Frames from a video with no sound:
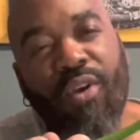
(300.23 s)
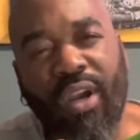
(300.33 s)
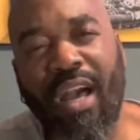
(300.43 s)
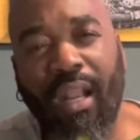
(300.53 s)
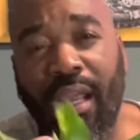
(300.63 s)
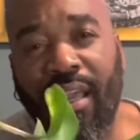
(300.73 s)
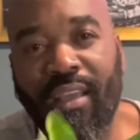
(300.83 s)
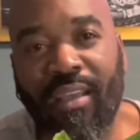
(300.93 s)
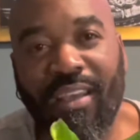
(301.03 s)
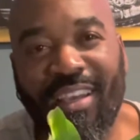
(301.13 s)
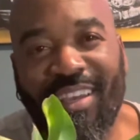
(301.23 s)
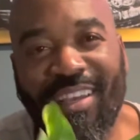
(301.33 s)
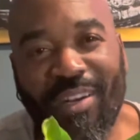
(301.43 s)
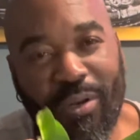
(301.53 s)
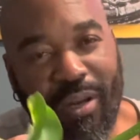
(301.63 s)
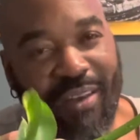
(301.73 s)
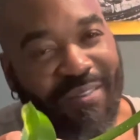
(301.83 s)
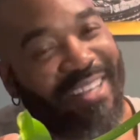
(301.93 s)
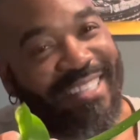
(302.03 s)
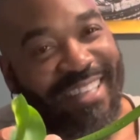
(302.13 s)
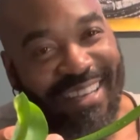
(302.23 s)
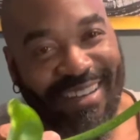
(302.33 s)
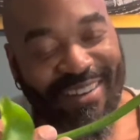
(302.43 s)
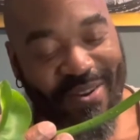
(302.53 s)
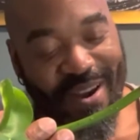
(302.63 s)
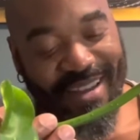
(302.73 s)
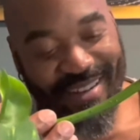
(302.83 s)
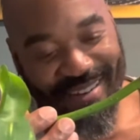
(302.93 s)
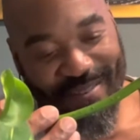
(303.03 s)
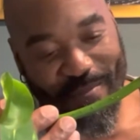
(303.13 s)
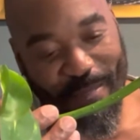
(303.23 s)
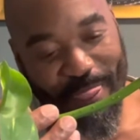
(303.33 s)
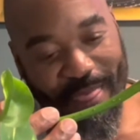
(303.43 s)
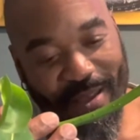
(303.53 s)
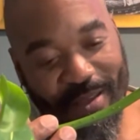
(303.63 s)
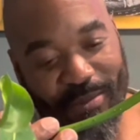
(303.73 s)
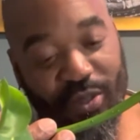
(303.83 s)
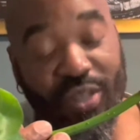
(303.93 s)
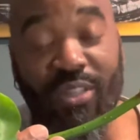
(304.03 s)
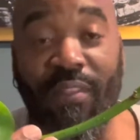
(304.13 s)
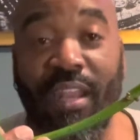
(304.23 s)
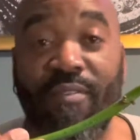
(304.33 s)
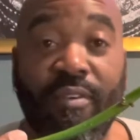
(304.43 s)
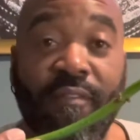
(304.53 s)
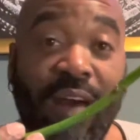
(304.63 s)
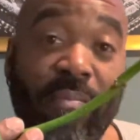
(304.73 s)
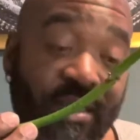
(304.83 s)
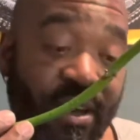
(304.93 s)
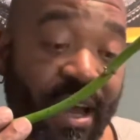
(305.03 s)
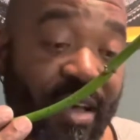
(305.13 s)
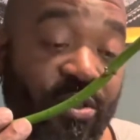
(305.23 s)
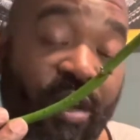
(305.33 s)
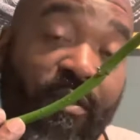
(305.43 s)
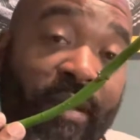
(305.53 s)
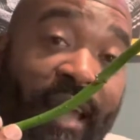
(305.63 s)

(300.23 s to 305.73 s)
cutting if I see it. Right? So just know that if you invite me to your house and you have a plant